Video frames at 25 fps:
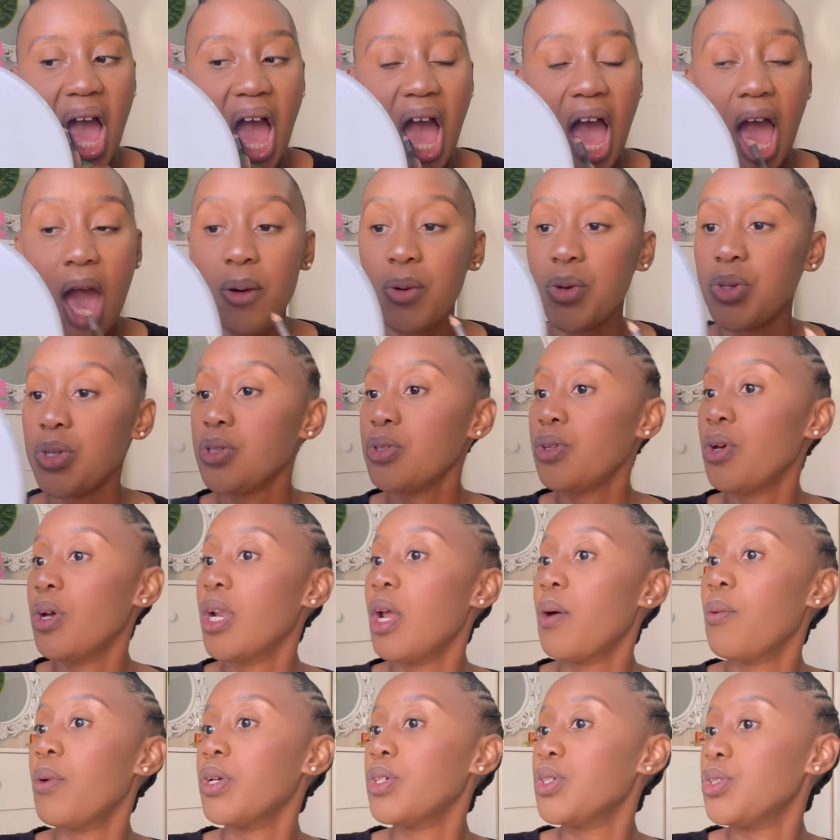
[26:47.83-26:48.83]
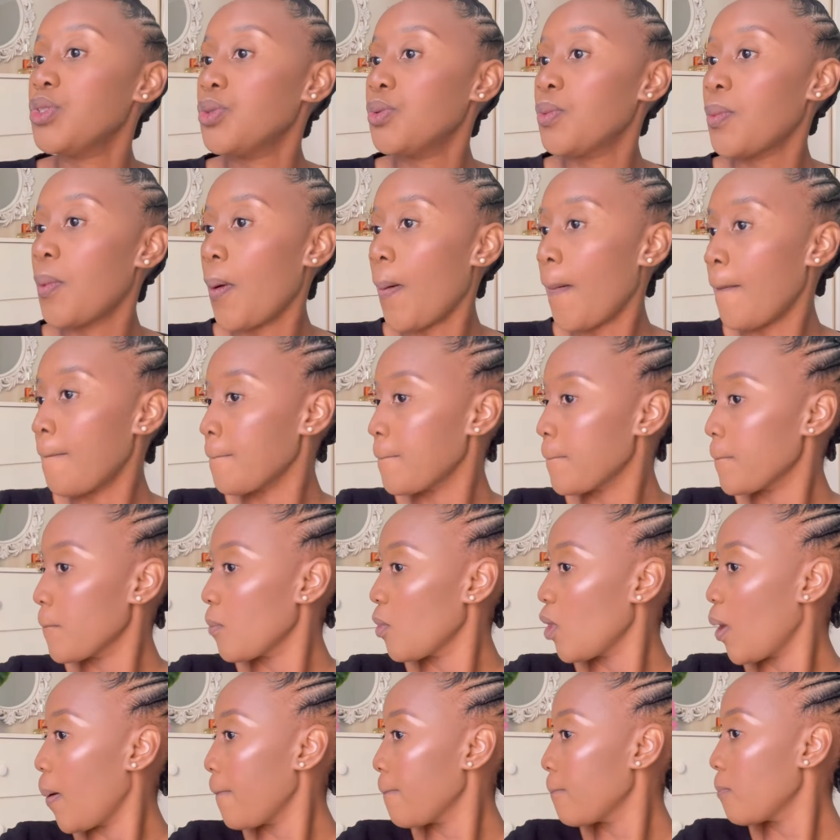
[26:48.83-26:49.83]
Are we just gonna watch you
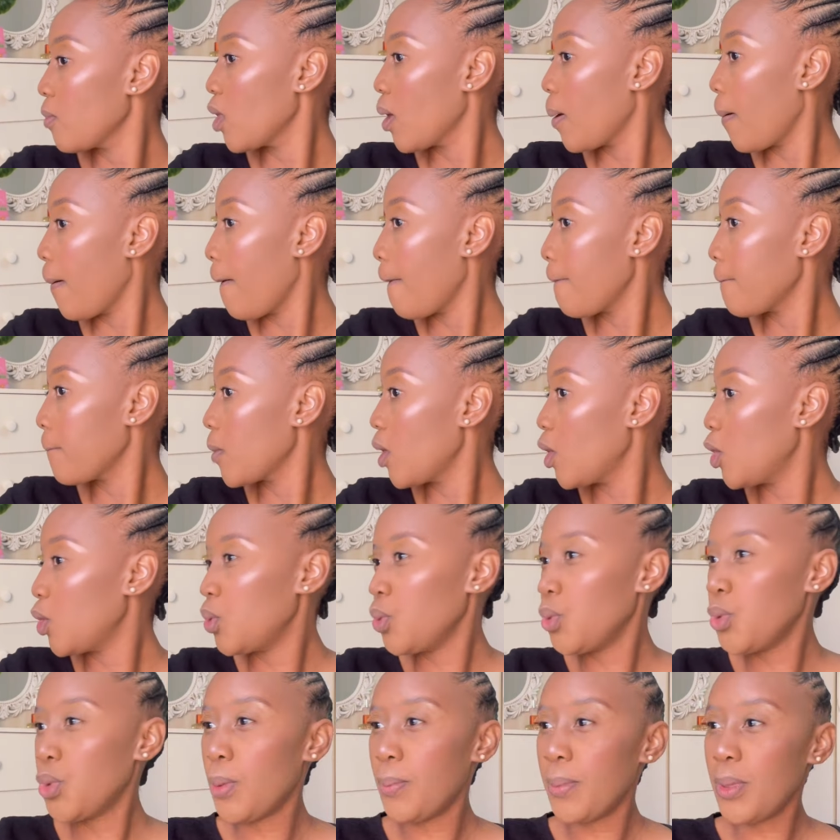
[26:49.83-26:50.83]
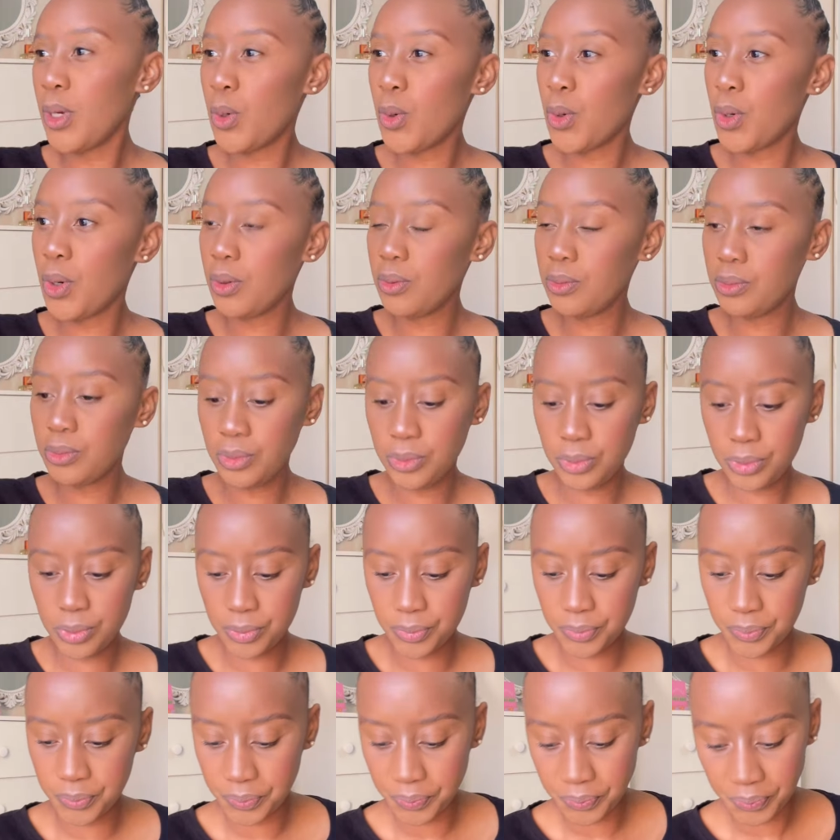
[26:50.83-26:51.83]
do your makeup?
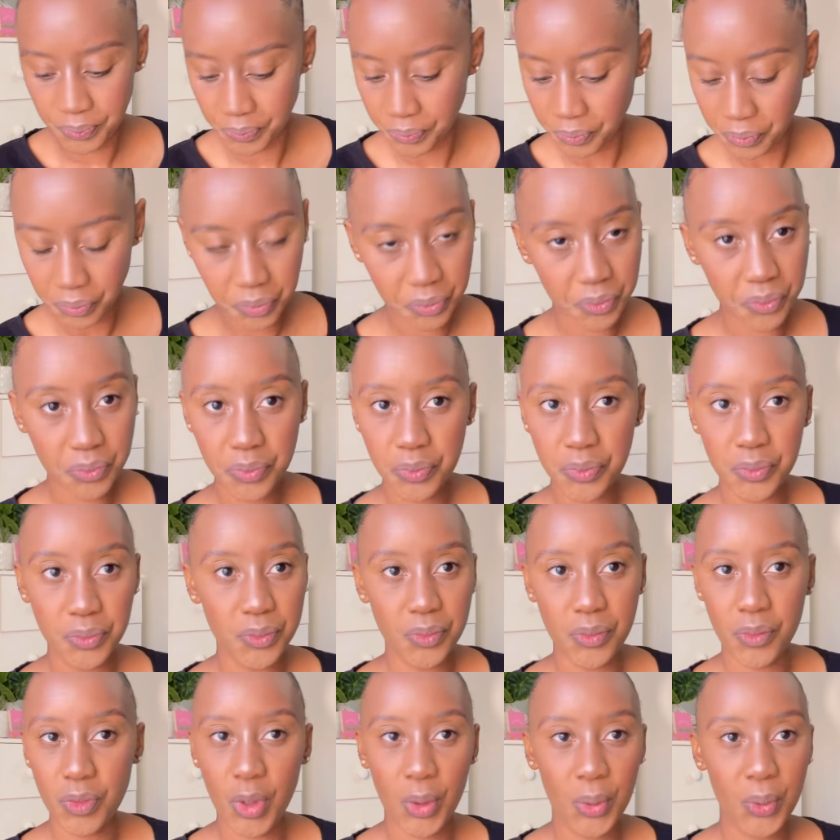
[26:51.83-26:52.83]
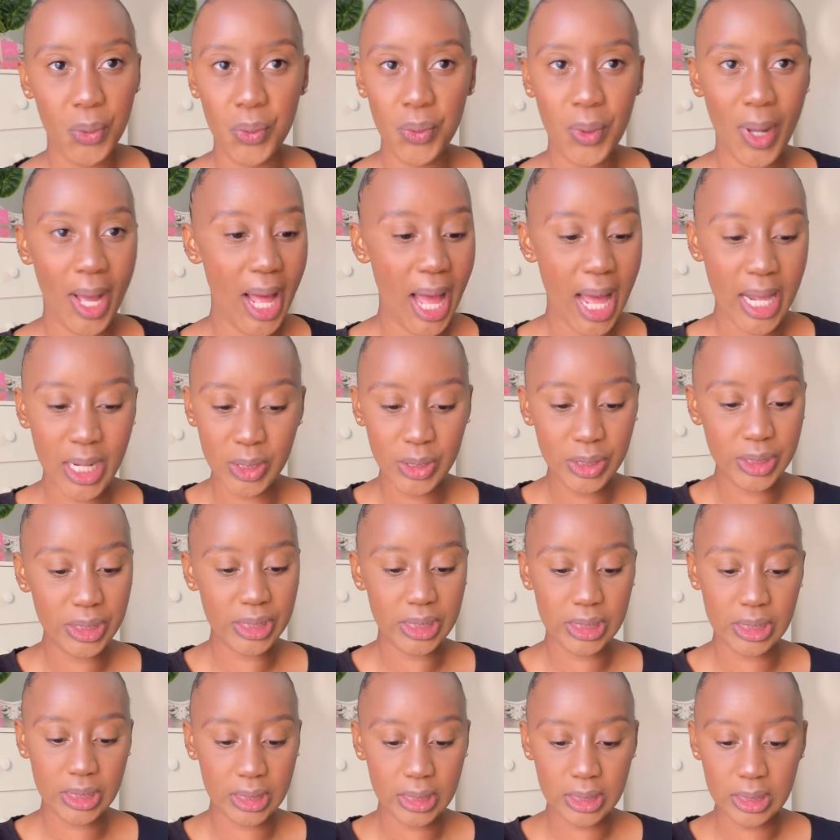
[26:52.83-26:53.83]
Ooh, ooh, I ah, ah,
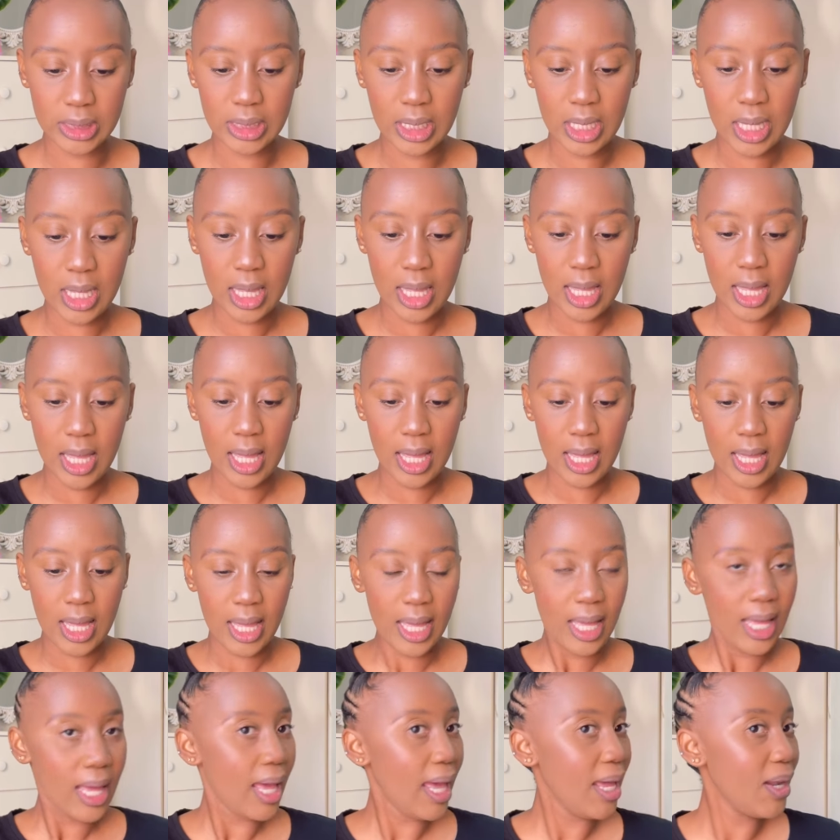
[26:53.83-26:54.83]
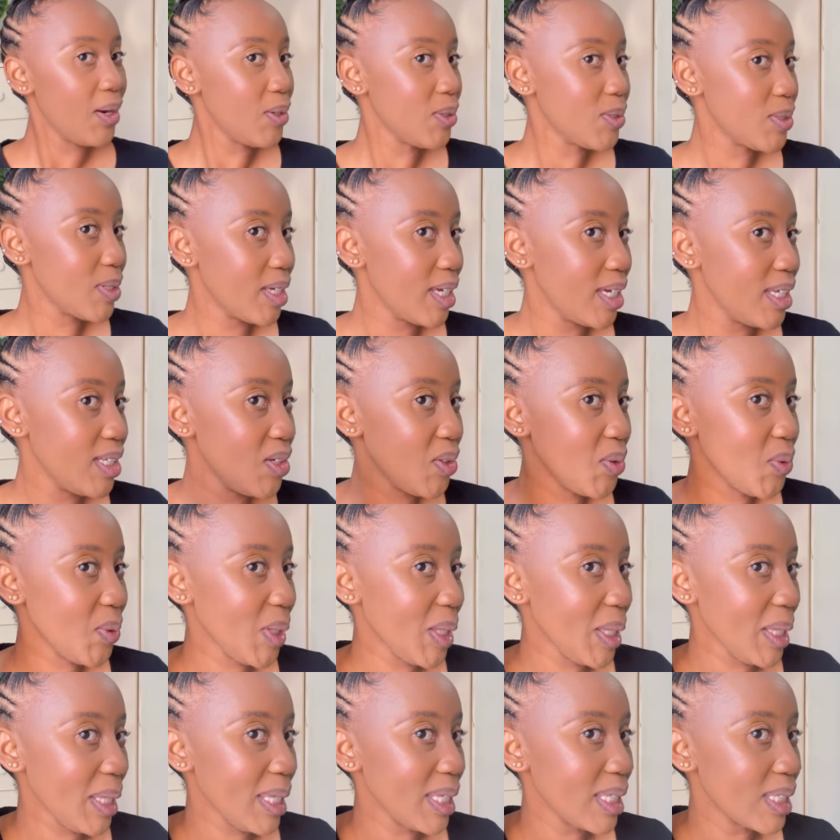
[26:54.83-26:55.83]
look. And also, can you
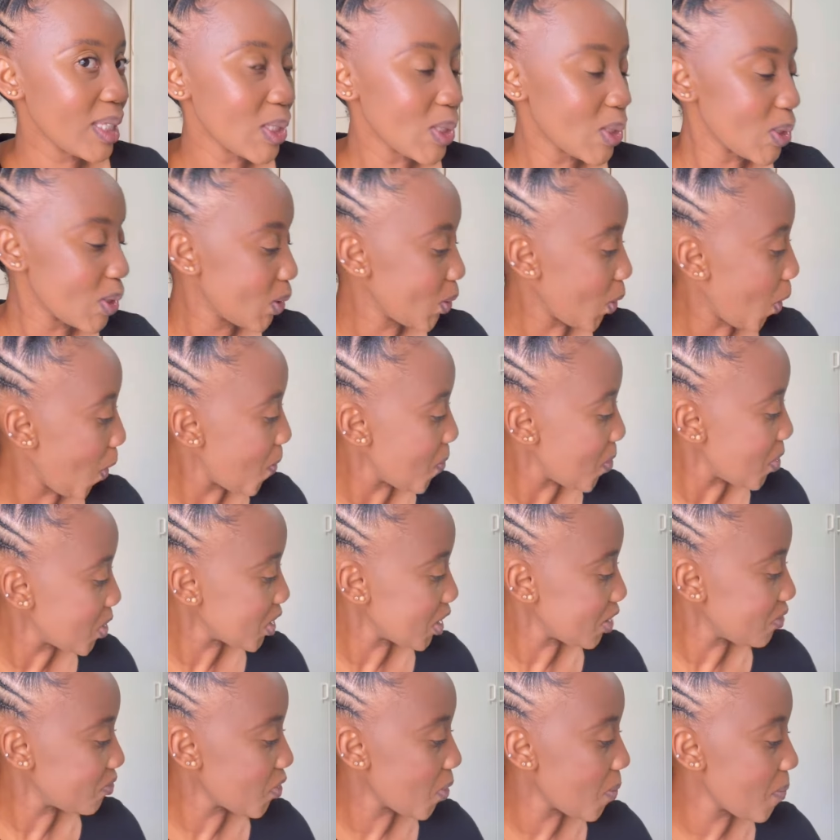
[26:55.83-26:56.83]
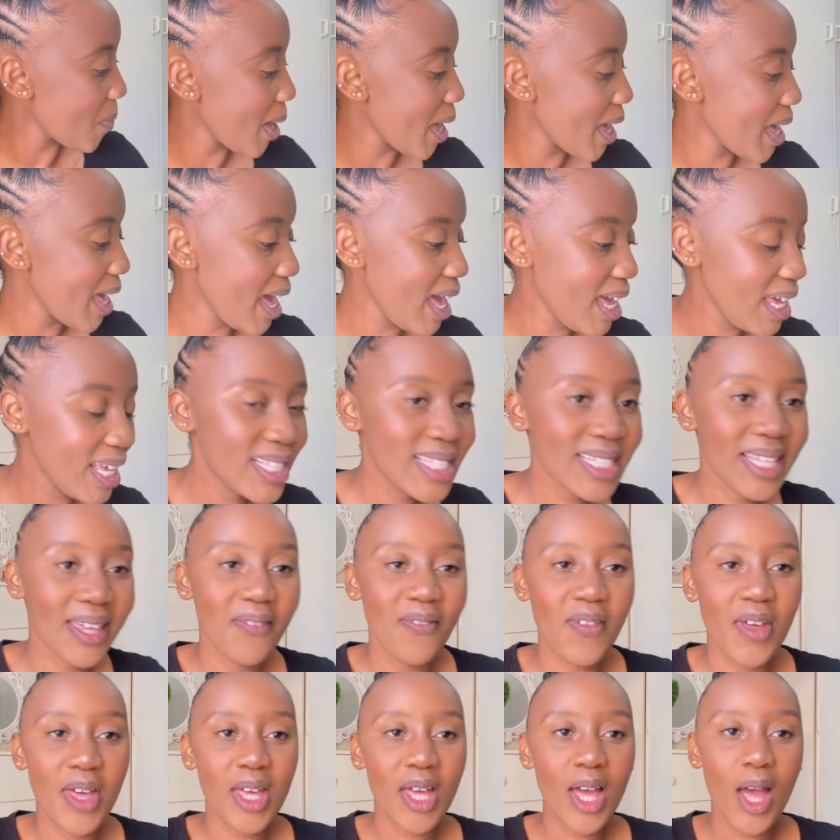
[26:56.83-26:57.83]
eat commotion for my hair? It's
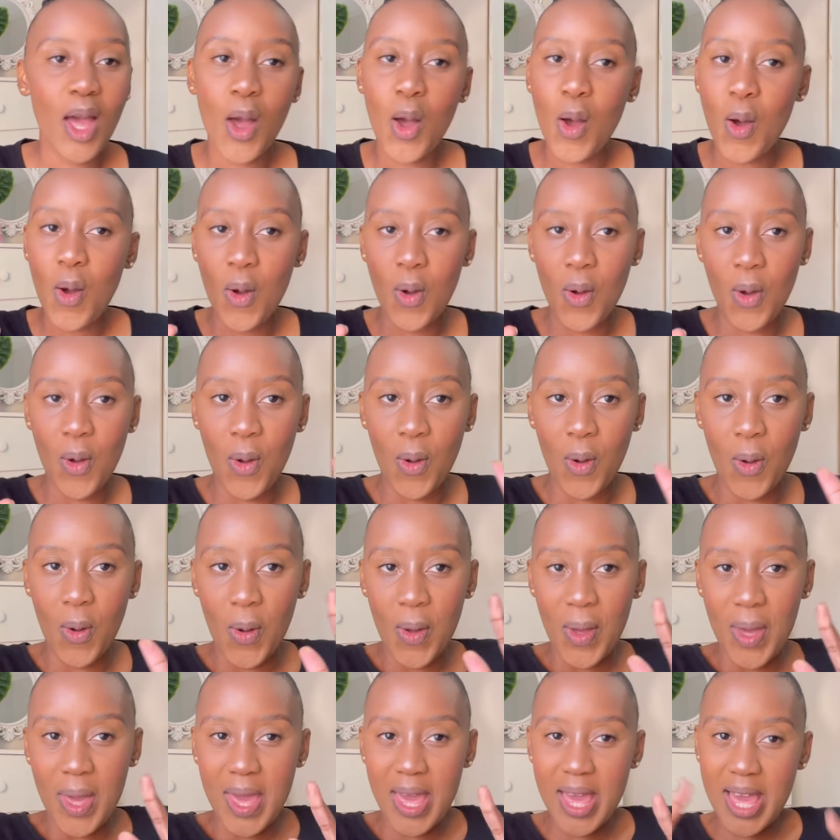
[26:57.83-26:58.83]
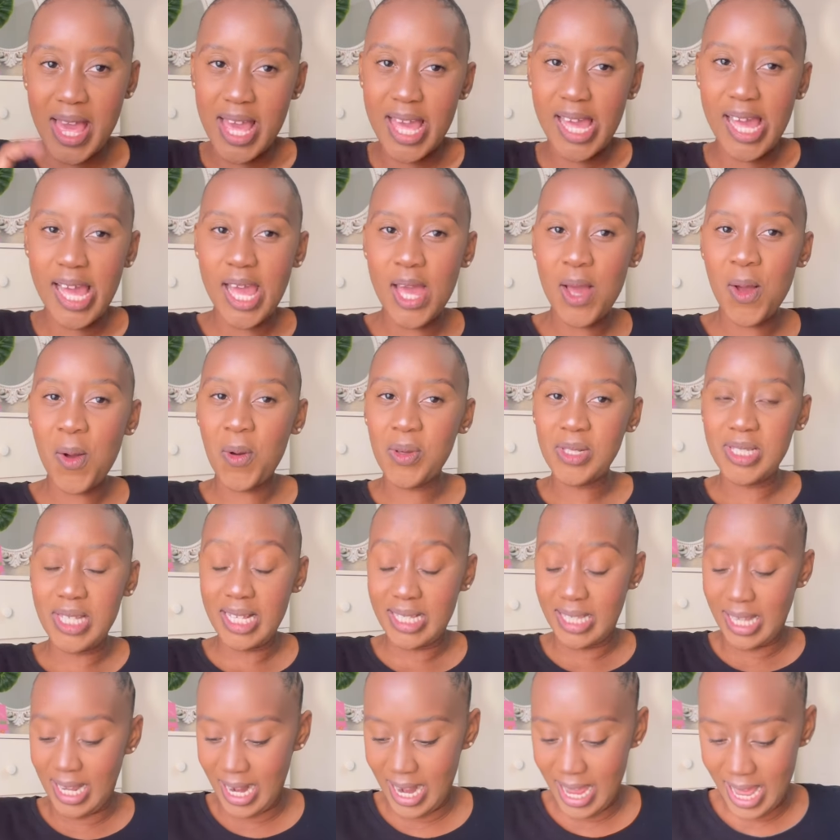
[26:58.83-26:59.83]
giving
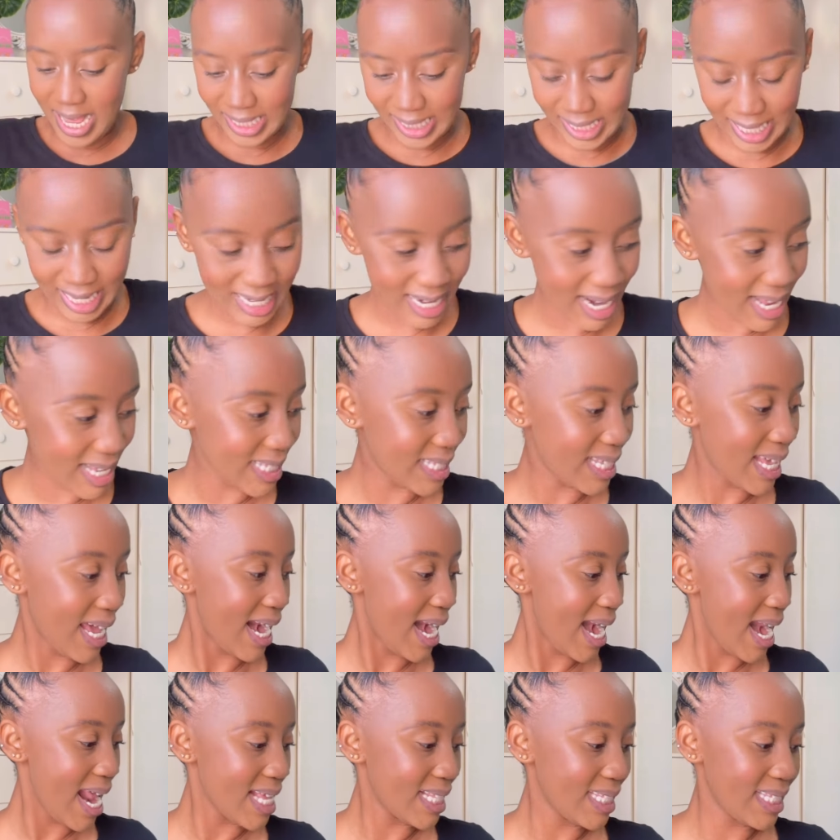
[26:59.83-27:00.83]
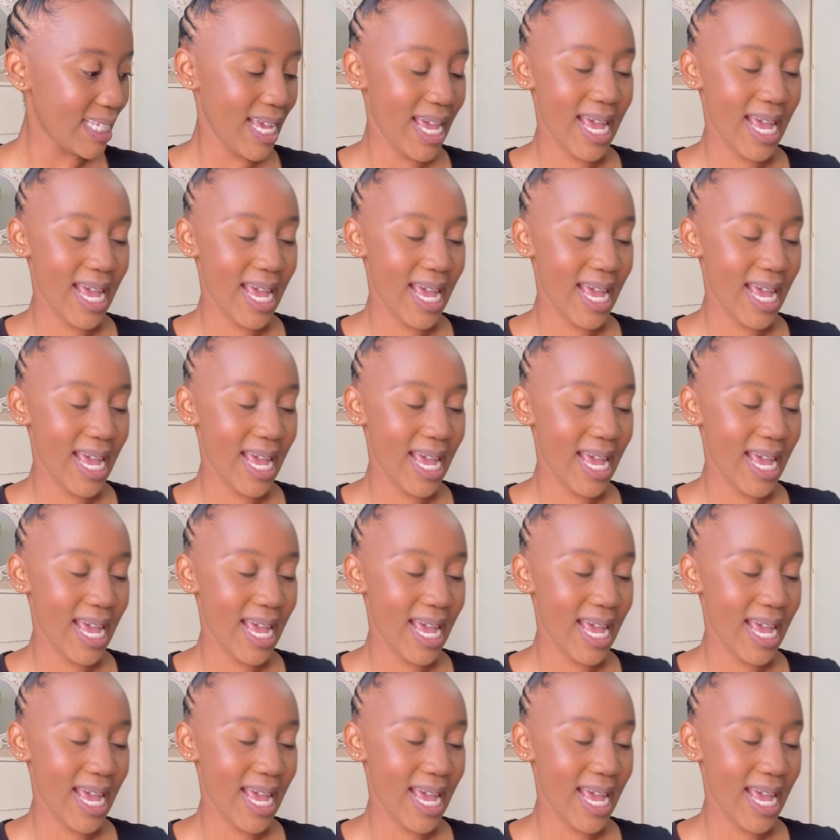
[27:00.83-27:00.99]
inkosazane yase nazaret.